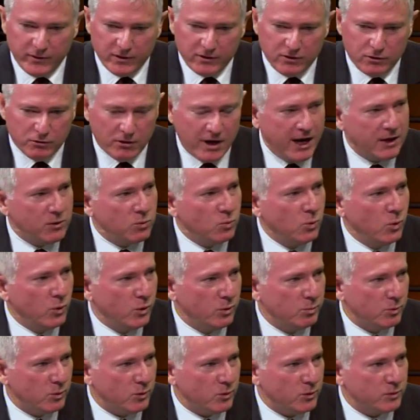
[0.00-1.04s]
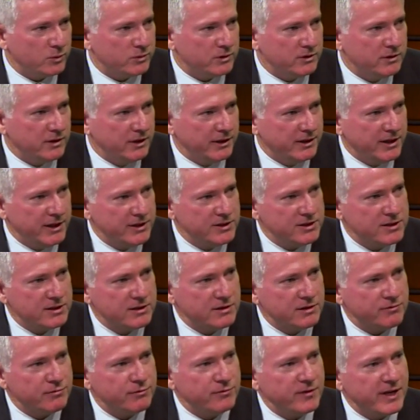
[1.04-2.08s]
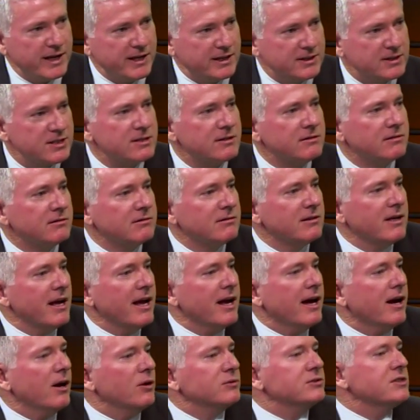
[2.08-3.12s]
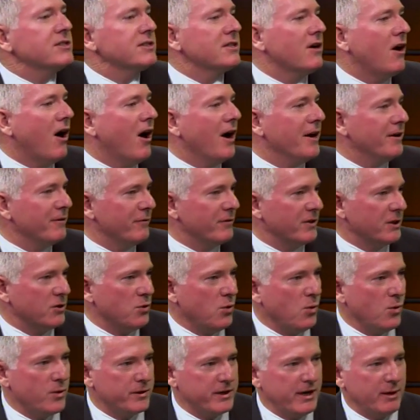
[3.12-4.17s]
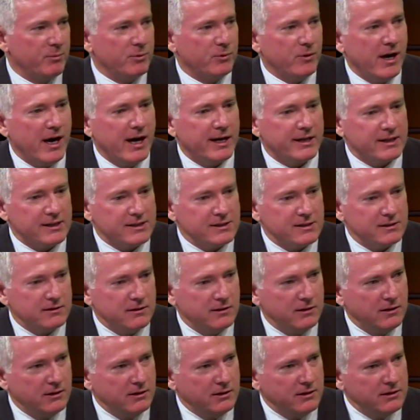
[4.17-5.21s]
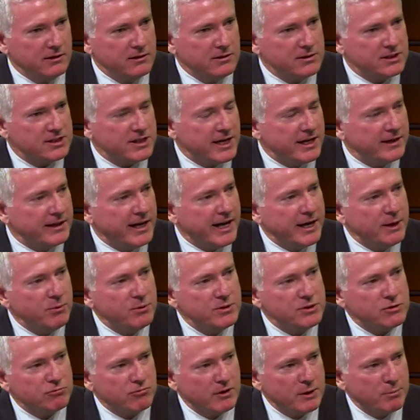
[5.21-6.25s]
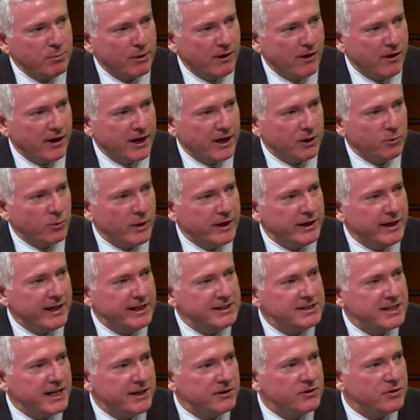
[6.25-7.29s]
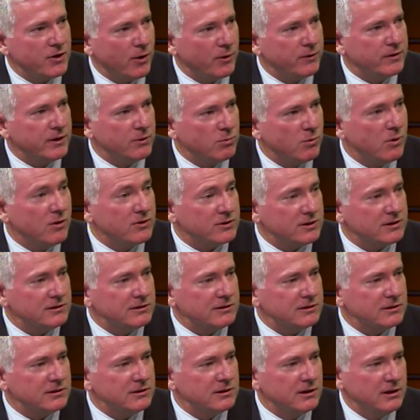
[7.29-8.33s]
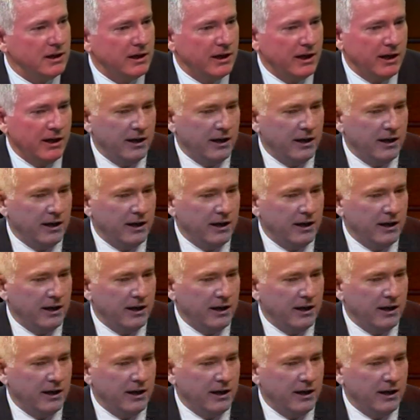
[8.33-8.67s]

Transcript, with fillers: Grant Wormald, in his defence outside of the right. court apparatus, said he was replying when he said no, there wasn't. Yeah.